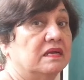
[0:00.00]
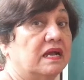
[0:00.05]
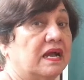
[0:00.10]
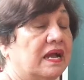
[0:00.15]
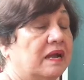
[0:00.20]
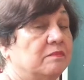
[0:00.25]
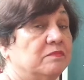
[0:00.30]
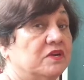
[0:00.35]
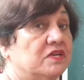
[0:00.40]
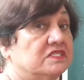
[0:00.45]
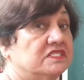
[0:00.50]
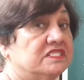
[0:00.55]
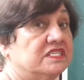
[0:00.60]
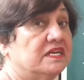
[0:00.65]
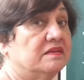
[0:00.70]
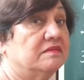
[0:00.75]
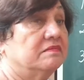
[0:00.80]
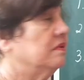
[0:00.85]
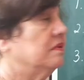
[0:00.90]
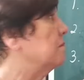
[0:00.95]
I'm not
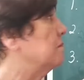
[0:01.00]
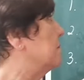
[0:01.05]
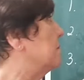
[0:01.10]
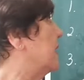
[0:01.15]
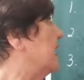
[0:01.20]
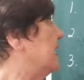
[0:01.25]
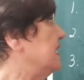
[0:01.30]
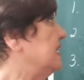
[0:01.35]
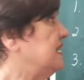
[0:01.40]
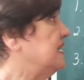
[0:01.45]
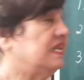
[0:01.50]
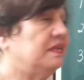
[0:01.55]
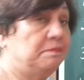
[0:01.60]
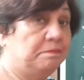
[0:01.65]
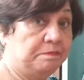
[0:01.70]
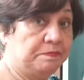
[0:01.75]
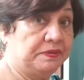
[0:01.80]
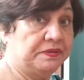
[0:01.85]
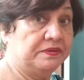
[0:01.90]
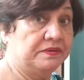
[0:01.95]
saying my
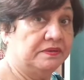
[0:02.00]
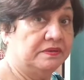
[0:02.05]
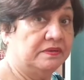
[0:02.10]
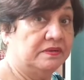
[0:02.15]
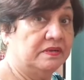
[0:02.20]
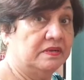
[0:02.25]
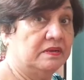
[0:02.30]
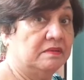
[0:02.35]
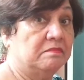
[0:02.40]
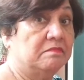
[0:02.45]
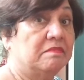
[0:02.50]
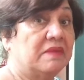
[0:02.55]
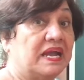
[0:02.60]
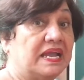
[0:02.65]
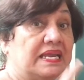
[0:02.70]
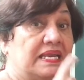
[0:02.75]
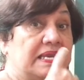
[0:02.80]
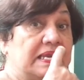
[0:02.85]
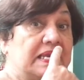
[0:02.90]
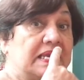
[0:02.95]
lip,
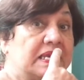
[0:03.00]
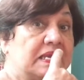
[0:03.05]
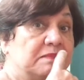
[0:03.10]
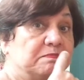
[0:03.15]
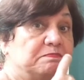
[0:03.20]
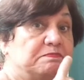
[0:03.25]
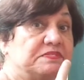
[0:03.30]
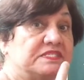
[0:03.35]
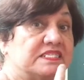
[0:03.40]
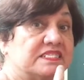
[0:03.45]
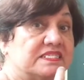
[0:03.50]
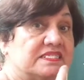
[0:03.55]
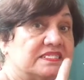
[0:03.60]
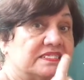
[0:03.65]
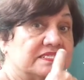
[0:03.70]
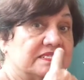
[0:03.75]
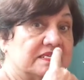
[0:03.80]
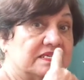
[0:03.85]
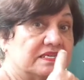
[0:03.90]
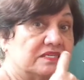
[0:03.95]
my
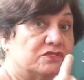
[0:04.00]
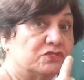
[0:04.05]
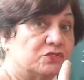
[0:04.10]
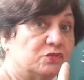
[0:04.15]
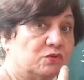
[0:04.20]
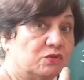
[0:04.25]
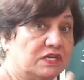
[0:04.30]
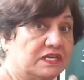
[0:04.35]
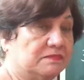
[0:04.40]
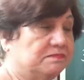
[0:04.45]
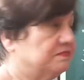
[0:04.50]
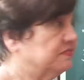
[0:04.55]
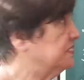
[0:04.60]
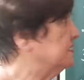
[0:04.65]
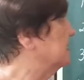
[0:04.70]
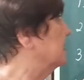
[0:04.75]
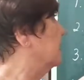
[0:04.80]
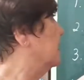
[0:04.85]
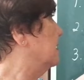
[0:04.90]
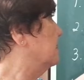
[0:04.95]
lips, two lips.
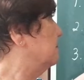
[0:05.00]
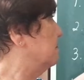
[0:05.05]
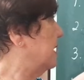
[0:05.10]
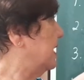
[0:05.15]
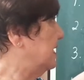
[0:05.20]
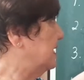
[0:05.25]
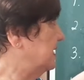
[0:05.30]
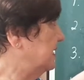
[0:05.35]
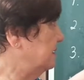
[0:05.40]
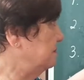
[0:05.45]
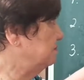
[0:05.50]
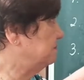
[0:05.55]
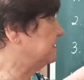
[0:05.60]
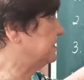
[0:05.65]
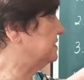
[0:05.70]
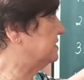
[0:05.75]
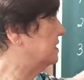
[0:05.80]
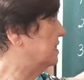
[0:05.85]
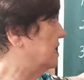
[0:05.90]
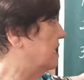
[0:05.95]
My lips
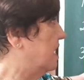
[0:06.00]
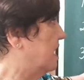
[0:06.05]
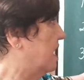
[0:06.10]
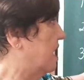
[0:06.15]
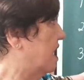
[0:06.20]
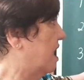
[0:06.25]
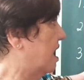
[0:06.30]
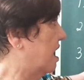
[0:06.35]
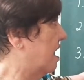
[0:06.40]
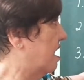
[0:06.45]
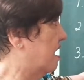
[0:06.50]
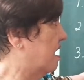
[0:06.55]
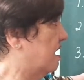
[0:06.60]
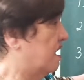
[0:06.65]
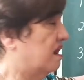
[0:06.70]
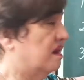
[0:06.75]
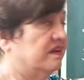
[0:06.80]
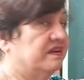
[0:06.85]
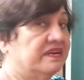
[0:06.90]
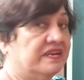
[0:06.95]

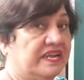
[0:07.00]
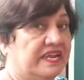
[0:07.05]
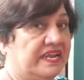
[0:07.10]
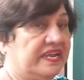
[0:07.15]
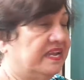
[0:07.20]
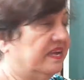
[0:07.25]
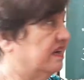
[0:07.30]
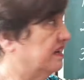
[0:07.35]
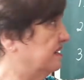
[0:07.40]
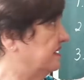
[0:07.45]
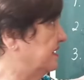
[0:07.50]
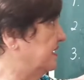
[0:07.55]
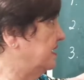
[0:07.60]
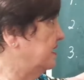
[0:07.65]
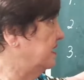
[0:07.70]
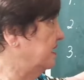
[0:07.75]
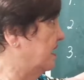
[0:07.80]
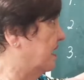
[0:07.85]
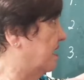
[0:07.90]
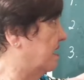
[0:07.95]
are,
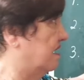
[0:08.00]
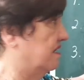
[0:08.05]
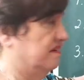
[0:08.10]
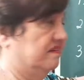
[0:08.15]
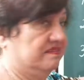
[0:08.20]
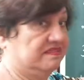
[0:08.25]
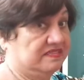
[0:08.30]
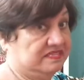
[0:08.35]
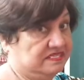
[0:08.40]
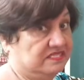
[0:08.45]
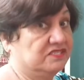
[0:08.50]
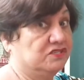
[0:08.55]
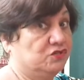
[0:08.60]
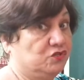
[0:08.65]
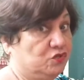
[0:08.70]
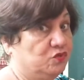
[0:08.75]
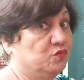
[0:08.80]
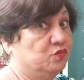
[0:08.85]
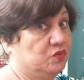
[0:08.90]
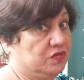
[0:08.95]
A-R-E-R. This is a
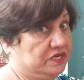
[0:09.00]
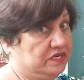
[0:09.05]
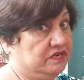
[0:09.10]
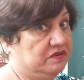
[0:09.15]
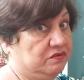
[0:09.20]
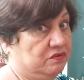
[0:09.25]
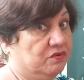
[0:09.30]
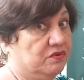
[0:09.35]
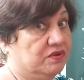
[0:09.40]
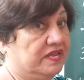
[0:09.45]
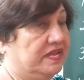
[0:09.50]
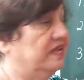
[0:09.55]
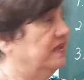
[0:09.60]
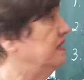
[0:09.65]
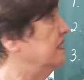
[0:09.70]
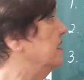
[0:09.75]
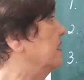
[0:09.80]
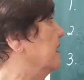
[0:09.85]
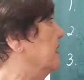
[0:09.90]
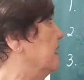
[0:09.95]
new word, okay?
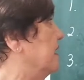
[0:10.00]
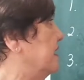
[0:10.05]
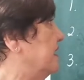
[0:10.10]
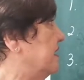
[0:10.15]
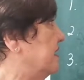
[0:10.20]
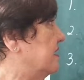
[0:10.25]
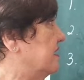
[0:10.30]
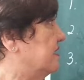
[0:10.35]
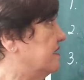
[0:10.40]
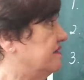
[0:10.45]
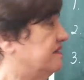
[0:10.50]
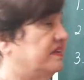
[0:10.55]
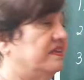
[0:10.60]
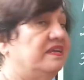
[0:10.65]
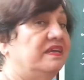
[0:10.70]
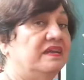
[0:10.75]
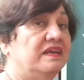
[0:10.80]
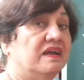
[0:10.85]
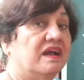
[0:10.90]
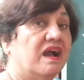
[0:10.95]

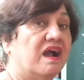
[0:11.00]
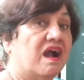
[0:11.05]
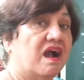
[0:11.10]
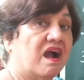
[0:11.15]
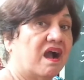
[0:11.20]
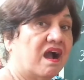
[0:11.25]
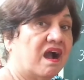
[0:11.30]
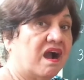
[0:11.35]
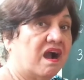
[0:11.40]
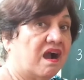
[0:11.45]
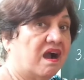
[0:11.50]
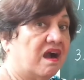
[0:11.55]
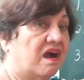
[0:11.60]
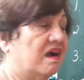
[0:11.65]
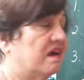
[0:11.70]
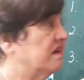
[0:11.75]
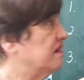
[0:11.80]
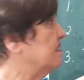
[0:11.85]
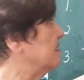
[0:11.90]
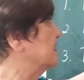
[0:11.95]

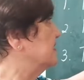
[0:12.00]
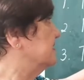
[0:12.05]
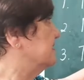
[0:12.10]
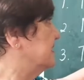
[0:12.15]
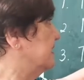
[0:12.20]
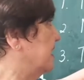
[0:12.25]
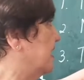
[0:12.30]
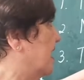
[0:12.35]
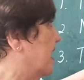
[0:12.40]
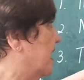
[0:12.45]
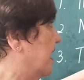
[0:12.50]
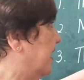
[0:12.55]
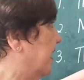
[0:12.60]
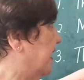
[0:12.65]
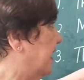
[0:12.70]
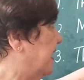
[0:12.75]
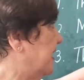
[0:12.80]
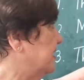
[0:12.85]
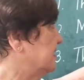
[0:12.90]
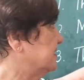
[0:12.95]
A-R-E-R. See,
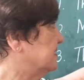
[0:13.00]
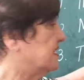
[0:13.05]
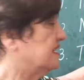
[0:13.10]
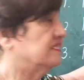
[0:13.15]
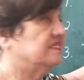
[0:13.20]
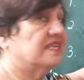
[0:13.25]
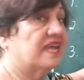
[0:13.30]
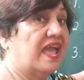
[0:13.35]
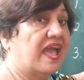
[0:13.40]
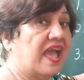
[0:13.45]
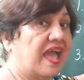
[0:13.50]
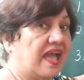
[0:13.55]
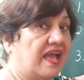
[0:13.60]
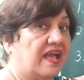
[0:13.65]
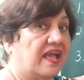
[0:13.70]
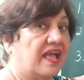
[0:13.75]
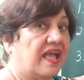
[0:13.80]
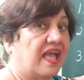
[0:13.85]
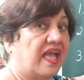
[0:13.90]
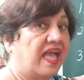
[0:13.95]
A says
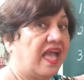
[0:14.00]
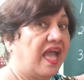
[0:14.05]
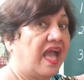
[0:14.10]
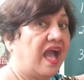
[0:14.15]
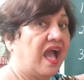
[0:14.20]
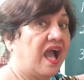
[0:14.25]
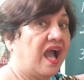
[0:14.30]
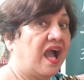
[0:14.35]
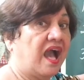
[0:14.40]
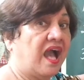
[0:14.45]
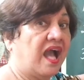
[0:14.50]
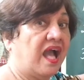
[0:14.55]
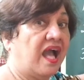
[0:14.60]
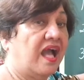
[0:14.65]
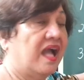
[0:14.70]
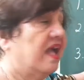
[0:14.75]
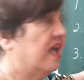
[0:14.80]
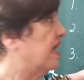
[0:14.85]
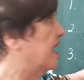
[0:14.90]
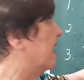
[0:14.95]
A.
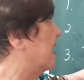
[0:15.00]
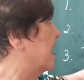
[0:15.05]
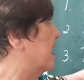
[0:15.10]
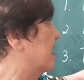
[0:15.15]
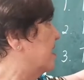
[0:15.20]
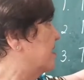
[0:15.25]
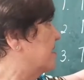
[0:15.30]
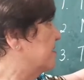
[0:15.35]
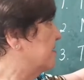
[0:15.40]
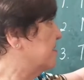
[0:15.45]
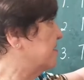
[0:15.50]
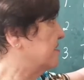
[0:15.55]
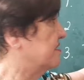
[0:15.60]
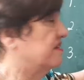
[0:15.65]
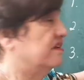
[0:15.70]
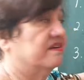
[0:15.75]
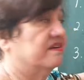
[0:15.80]
A-R.